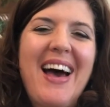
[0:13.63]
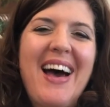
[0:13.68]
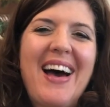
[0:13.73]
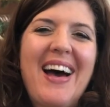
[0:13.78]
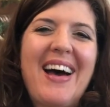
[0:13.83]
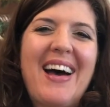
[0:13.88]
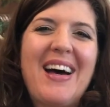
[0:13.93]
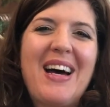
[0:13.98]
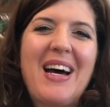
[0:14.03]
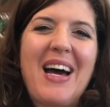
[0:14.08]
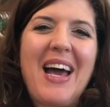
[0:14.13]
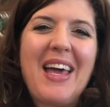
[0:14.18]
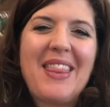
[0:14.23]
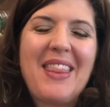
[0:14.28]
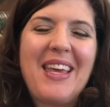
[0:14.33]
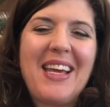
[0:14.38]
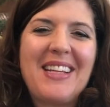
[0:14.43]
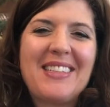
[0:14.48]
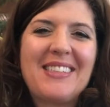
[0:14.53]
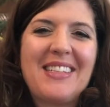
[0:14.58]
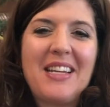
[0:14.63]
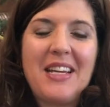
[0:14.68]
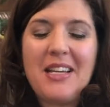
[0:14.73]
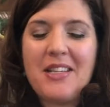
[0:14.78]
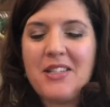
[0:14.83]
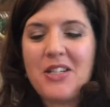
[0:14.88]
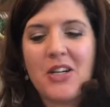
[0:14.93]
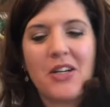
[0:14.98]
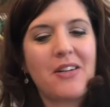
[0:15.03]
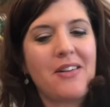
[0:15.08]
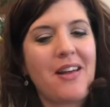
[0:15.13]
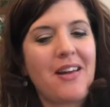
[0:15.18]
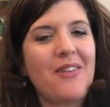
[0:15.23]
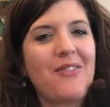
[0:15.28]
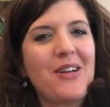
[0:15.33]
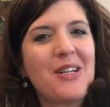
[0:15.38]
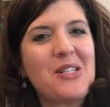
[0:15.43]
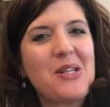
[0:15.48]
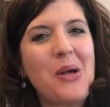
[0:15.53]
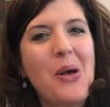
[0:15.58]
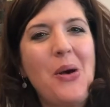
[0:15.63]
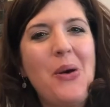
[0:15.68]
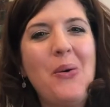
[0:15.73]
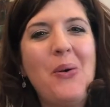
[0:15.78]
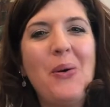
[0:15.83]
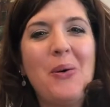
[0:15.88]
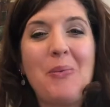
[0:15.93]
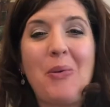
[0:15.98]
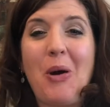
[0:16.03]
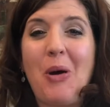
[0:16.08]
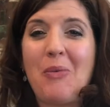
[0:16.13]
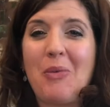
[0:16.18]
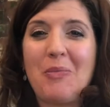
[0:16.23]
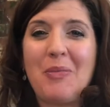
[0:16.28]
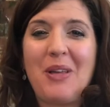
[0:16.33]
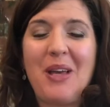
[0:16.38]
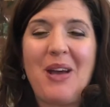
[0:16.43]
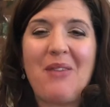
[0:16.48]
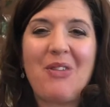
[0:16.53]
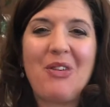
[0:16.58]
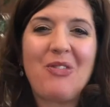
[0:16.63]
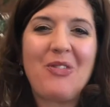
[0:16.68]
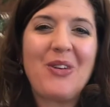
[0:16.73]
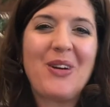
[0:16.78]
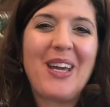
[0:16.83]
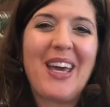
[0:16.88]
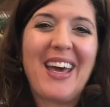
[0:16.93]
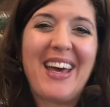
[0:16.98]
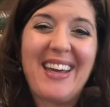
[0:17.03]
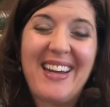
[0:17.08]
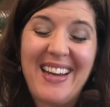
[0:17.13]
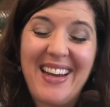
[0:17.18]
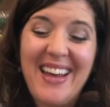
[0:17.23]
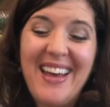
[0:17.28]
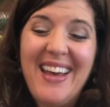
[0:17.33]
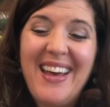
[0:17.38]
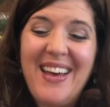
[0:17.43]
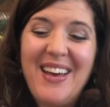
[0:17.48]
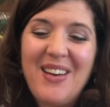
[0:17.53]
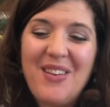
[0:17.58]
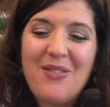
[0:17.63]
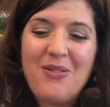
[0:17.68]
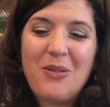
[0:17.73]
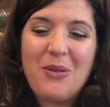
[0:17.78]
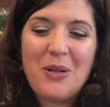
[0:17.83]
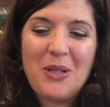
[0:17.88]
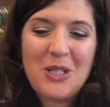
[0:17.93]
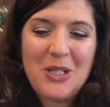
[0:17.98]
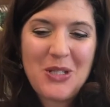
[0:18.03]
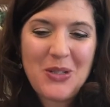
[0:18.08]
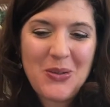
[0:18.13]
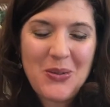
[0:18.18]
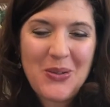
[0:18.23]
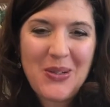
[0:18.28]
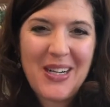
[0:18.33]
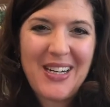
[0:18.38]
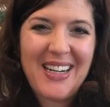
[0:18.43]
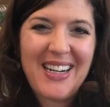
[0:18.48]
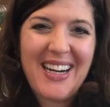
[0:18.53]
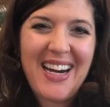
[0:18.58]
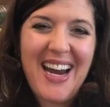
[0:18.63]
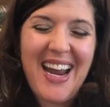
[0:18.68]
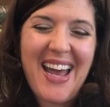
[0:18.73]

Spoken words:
I think it's an Easter none of us will probably ever forget, for sure.